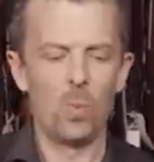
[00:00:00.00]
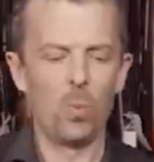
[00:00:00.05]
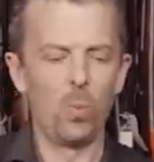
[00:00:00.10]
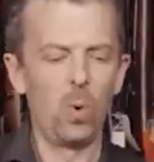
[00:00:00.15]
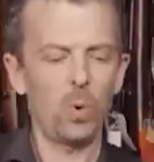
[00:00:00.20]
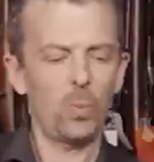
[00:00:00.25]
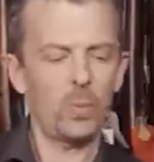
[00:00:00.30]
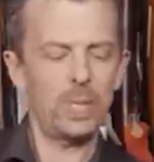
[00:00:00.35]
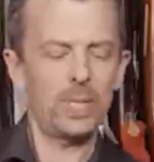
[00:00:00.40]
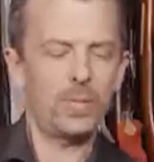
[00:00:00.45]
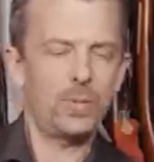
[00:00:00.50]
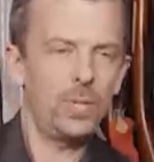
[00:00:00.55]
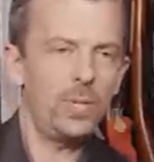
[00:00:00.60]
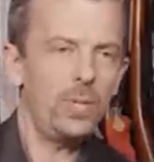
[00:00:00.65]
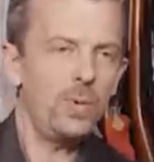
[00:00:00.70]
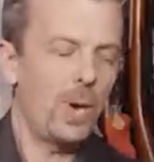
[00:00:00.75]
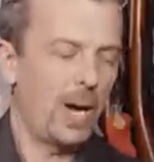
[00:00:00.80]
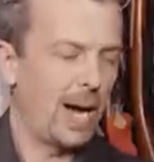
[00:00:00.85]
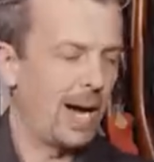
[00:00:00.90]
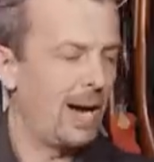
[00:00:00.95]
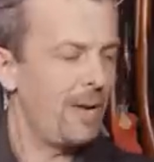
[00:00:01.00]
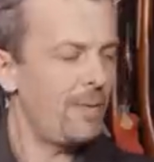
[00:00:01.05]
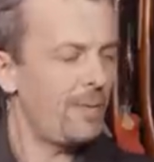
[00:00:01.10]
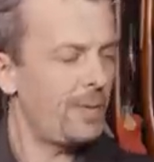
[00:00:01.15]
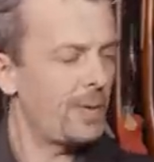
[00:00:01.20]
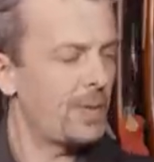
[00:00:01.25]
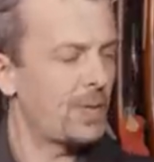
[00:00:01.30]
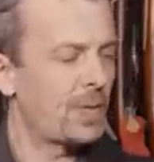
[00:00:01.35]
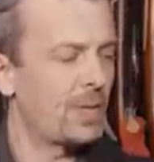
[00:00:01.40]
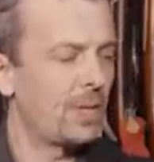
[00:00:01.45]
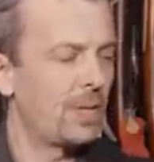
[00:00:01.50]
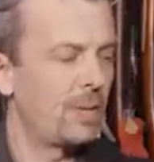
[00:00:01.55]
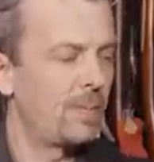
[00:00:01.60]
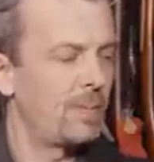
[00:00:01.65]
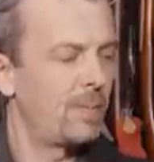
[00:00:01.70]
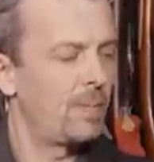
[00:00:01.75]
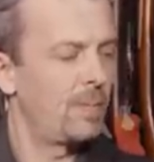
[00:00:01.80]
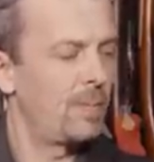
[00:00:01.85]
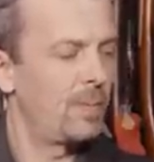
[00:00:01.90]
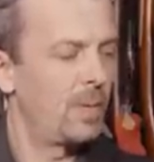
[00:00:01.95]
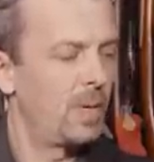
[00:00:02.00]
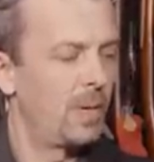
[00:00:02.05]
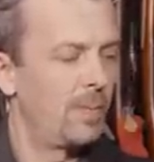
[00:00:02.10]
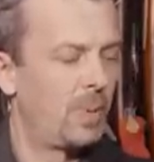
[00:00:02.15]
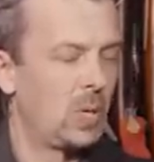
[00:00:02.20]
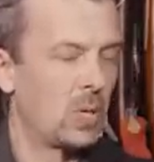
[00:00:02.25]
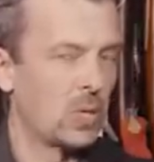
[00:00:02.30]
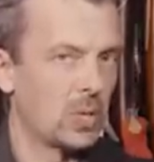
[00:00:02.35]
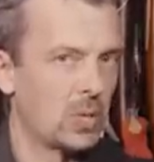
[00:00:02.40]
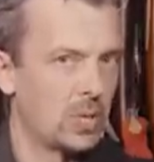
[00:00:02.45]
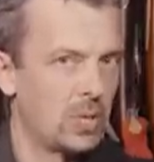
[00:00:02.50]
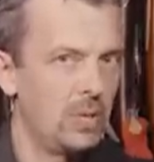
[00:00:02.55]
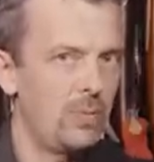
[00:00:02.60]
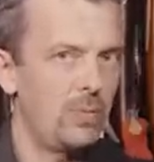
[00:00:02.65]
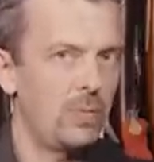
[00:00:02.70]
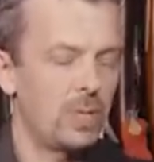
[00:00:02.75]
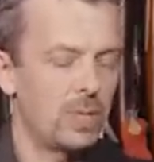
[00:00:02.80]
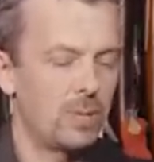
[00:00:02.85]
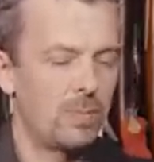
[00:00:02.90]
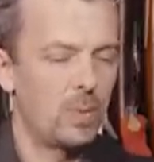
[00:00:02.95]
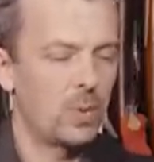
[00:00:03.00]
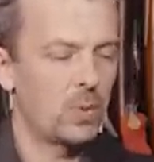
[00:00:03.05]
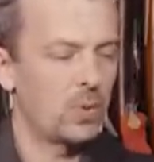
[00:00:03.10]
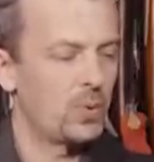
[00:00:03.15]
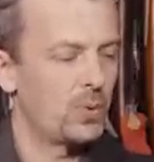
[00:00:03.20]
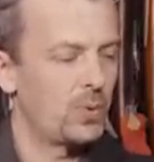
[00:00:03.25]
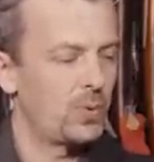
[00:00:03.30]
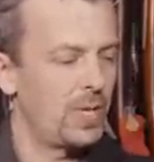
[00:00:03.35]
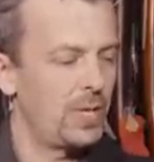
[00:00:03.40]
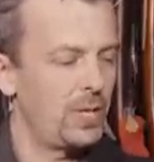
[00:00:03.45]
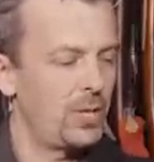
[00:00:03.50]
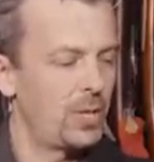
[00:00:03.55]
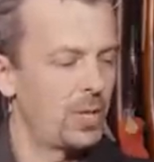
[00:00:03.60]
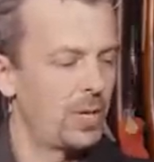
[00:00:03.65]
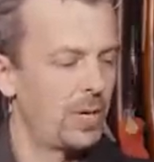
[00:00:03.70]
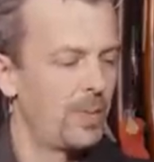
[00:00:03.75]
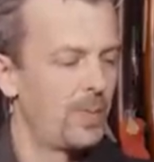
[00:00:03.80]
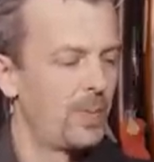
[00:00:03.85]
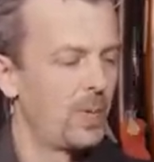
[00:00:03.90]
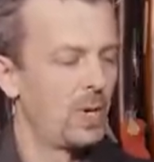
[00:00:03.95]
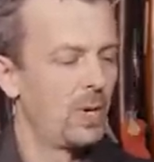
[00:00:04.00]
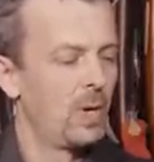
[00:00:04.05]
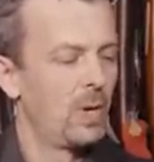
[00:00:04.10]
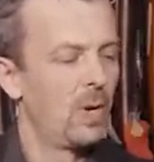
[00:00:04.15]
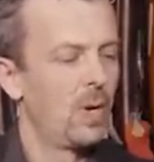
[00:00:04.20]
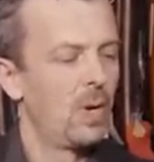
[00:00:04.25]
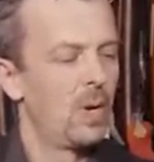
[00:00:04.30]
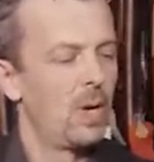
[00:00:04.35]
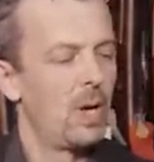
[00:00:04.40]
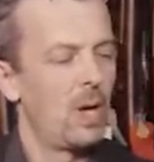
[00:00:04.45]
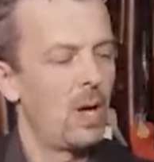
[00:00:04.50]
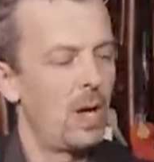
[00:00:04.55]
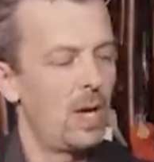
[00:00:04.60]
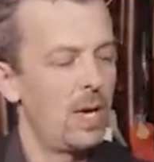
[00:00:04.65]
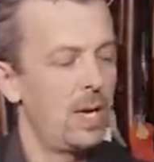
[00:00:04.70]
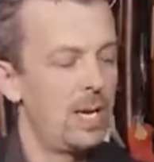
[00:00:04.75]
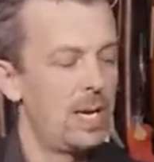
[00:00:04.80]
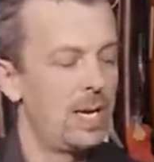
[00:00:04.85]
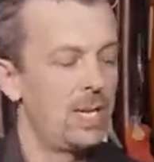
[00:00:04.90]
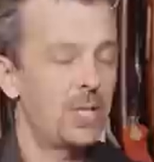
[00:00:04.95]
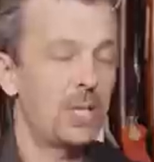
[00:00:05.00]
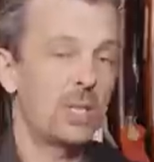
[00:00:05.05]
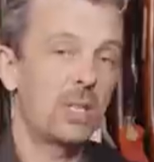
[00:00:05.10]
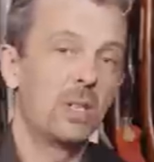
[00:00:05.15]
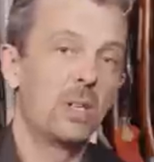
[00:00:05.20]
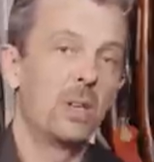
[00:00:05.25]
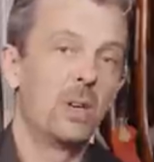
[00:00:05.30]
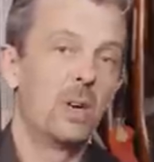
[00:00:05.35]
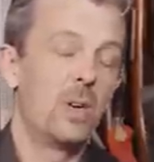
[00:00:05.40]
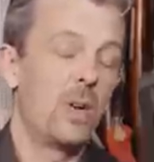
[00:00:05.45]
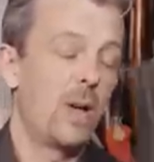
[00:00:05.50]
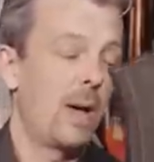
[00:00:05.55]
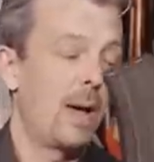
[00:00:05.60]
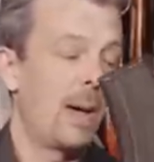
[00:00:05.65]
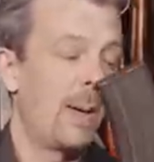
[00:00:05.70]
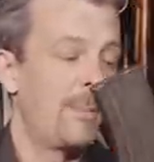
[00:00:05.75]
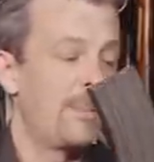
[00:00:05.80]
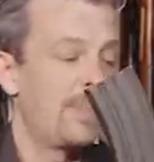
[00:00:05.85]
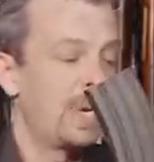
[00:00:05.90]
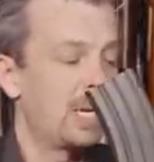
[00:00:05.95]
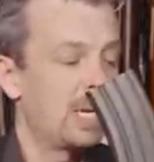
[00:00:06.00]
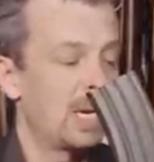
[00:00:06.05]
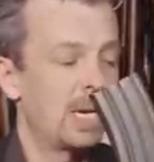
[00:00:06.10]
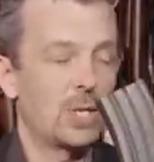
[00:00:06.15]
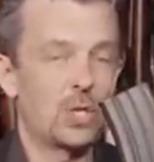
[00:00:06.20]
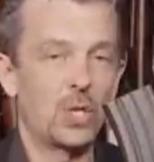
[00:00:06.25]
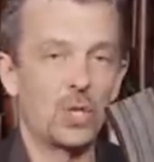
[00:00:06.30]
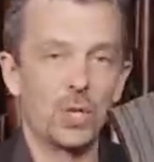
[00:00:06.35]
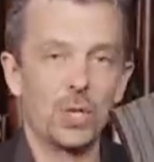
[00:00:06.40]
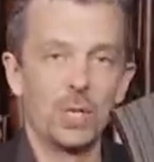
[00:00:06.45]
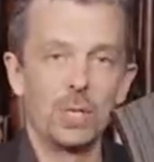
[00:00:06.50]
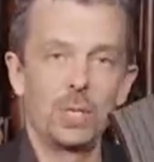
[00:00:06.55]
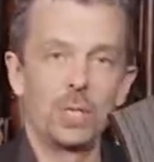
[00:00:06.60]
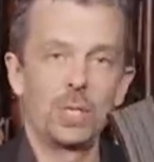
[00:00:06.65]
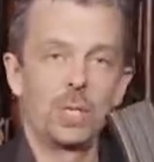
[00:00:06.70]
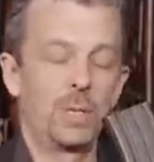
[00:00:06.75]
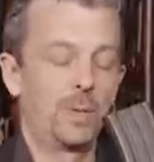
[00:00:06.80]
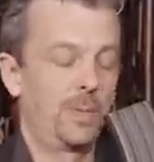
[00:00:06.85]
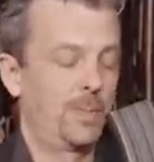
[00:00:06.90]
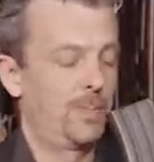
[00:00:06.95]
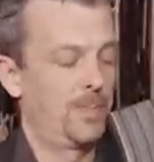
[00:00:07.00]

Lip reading: What we do have that's a positive and a modern feature is an ambidextrous